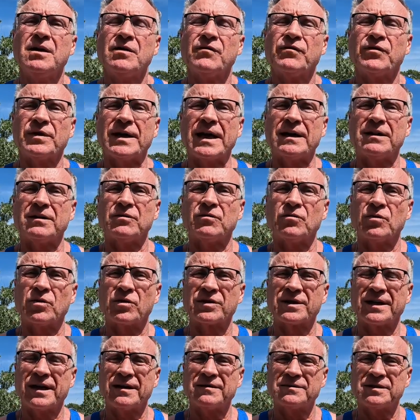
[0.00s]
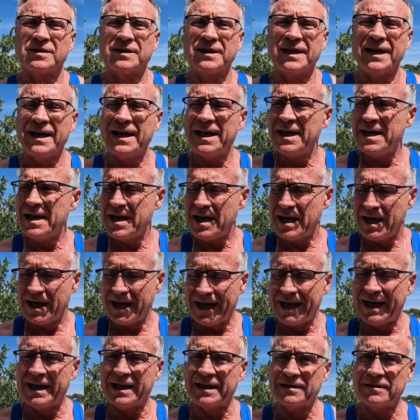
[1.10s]
for that little workout today,
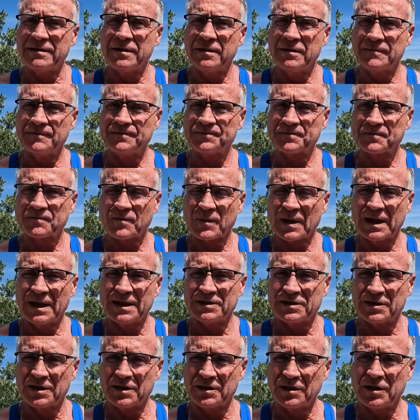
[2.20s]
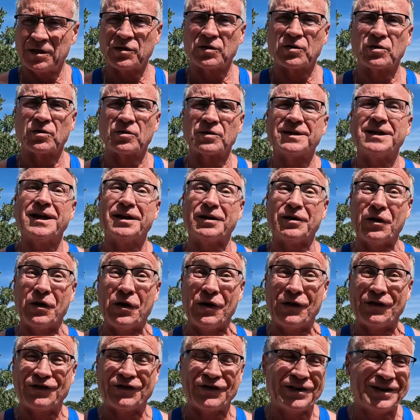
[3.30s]
and it's another
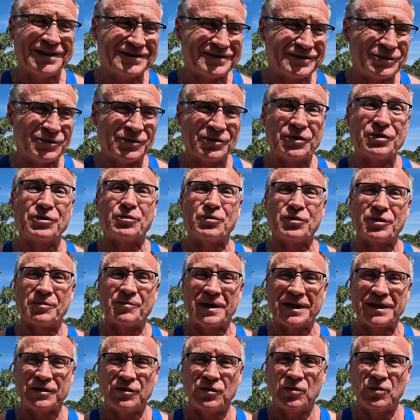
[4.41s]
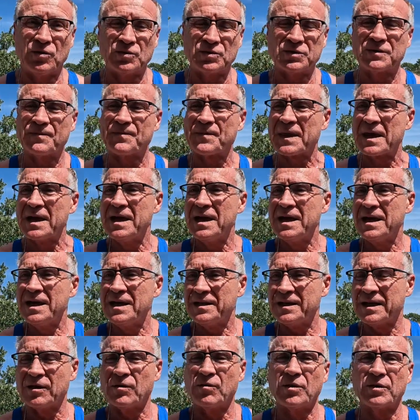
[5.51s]
kickoff to another one of my goals
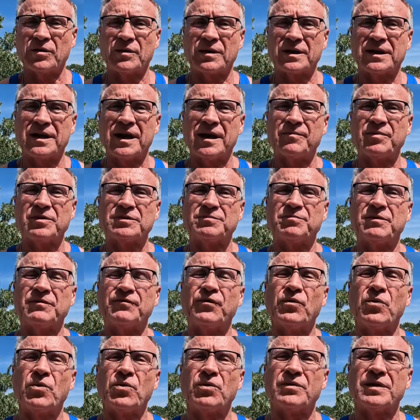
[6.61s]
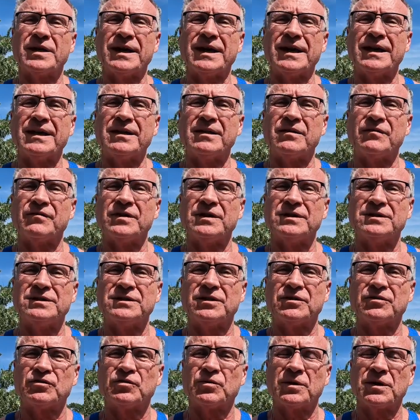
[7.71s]
that I want to accomplish before the end of this
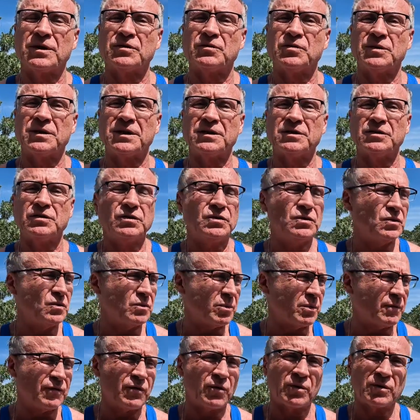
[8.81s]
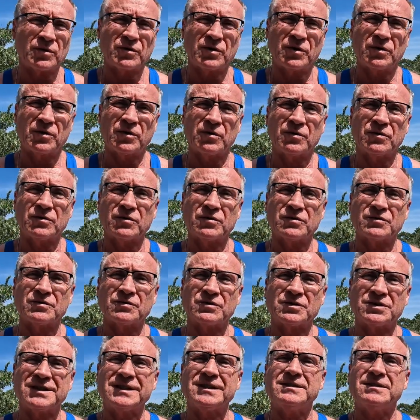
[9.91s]
year, twenty twenty-two, or before I turn
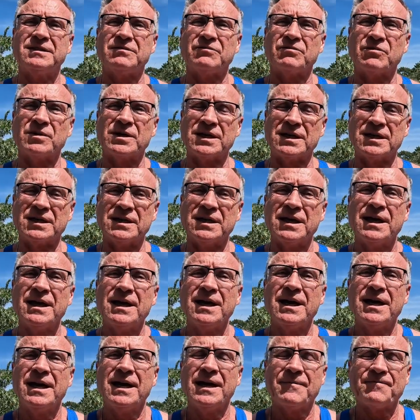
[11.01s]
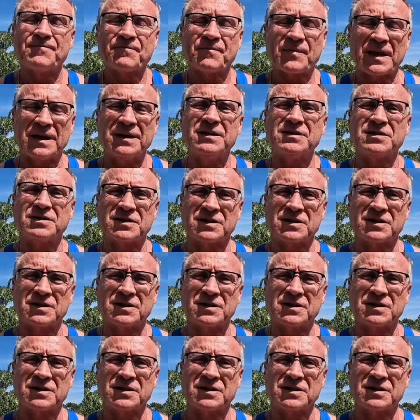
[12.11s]
sixty-three. And this